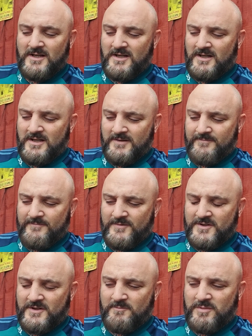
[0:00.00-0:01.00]

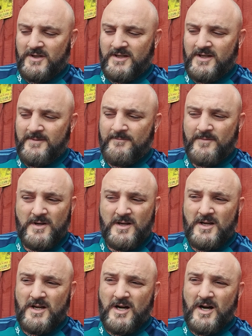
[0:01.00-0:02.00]
So I'd play him.
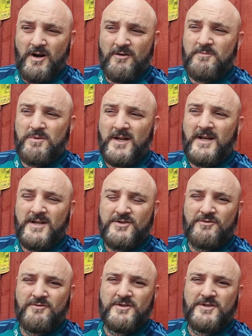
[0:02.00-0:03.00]
I would play our
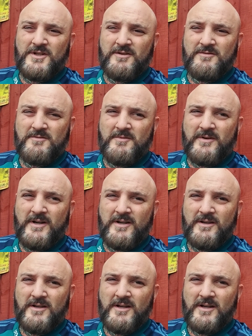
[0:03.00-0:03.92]
strongest team tomorrow.